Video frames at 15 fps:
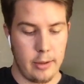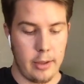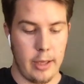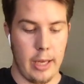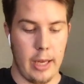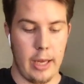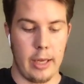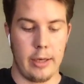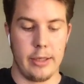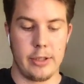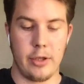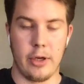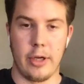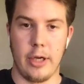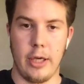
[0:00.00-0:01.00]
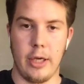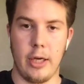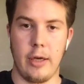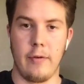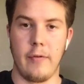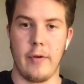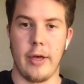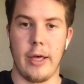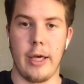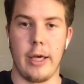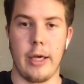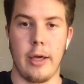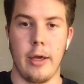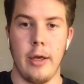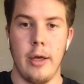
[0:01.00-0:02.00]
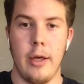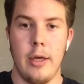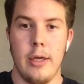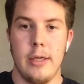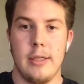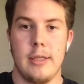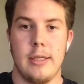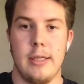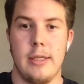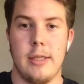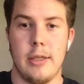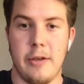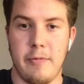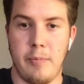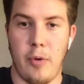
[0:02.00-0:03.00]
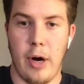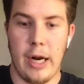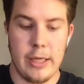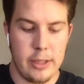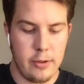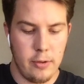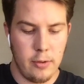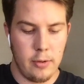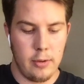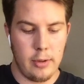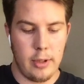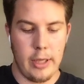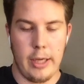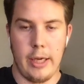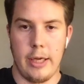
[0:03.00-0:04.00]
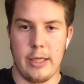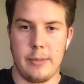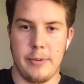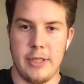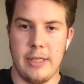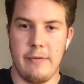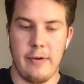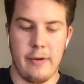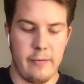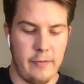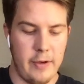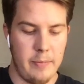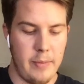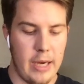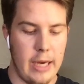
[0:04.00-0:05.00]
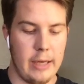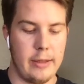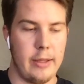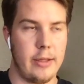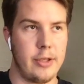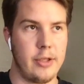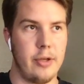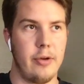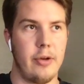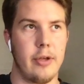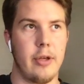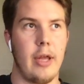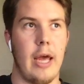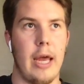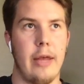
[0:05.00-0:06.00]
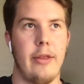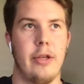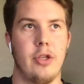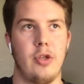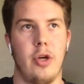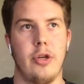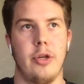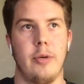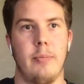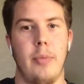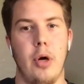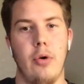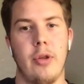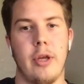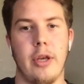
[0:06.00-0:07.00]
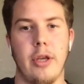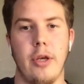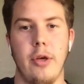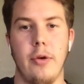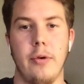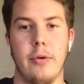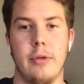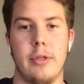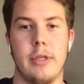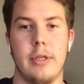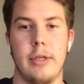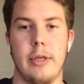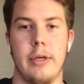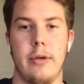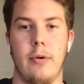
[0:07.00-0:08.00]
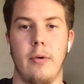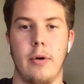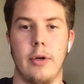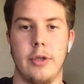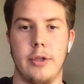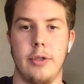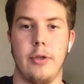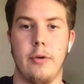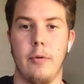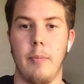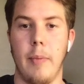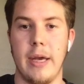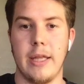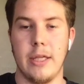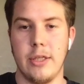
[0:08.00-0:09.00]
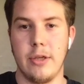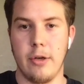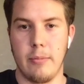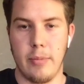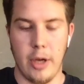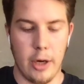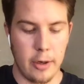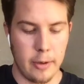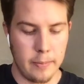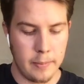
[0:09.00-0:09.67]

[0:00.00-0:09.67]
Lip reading: and it's going to give a sense of practical and specific feedback that the student and the instructor both can use in order to make the student better.